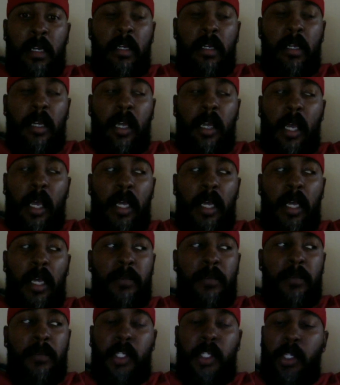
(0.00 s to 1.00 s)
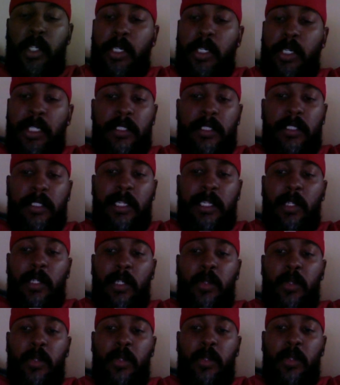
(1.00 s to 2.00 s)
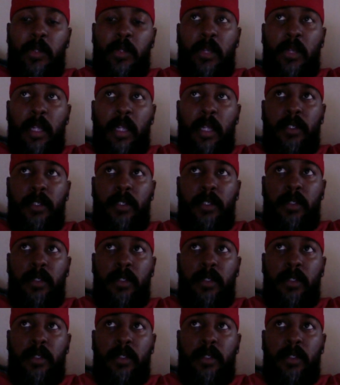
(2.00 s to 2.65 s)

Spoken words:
I'm curious. And I normally don't do Call of Duty.